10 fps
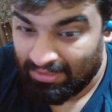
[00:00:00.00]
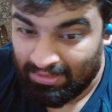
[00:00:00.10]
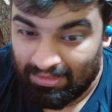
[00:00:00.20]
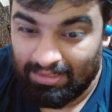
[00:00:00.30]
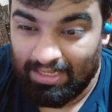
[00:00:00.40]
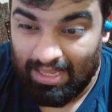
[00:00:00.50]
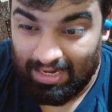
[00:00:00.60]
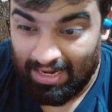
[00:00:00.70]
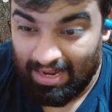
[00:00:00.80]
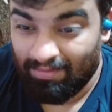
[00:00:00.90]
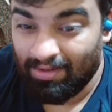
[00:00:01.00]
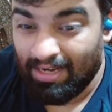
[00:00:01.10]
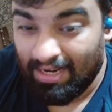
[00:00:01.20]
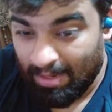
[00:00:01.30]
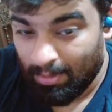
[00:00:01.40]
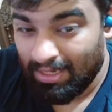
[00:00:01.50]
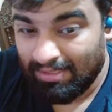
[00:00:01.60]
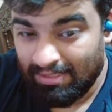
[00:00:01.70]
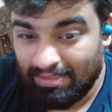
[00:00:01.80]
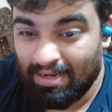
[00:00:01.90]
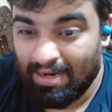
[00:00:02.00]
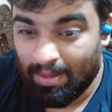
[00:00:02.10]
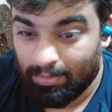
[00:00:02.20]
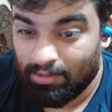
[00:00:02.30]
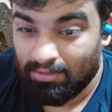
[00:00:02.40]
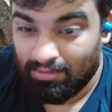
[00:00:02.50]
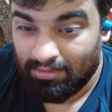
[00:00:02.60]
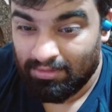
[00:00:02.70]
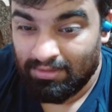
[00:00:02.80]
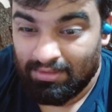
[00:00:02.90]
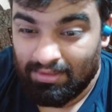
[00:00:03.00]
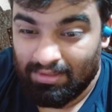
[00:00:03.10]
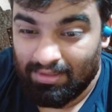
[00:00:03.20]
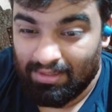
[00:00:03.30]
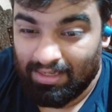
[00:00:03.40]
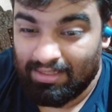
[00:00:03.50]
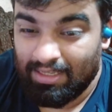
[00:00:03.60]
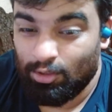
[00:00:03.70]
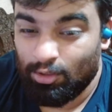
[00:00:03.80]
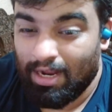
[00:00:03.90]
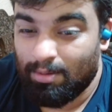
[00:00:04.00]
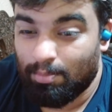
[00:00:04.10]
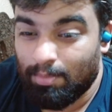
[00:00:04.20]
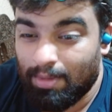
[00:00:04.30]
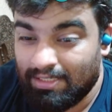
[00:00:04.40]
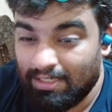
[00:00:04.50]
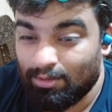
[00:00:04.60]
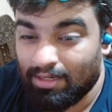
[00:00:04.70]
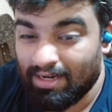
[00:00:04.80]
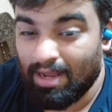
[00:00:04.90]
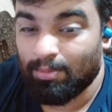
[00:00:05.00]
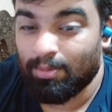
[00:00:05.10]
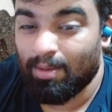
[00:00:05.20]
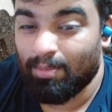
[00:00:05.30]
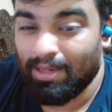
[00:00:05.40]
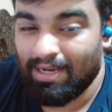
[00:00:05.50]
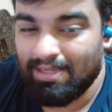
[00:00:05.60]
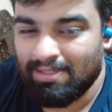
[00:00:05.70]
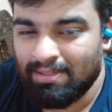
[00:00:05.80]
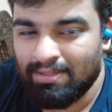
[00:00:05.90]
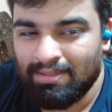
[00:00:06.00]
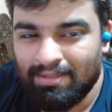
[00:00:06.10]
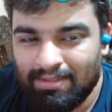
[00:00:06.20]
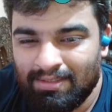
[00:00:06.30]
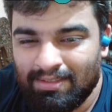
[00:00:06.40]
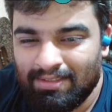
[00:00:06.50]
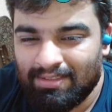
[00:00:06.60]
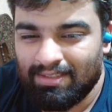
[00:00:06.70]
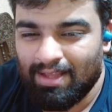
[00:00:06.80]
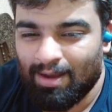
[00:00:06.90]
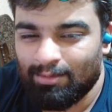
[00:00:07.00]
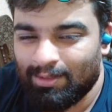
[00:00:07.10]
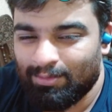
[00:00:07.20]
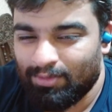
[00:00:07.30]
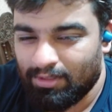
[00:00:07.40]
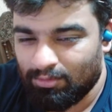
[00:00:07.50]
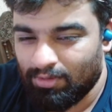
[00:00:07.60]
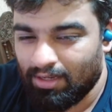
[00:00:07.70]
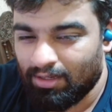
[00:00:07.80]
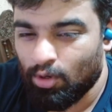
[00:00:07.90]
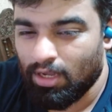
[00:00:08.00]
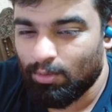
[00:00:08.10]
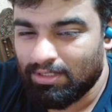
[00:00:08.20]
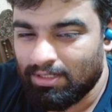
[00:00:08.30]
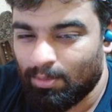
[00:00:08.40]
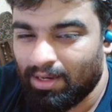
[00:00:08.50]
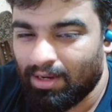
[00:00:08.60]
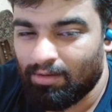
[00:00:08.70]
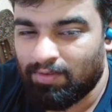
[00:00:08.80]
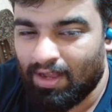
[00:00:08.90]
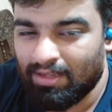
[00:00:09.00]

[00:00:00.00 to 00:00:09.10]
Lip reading: The level at MLS is crap. And then you add Messi to a crap MLS. Now we're cooking with some real fire.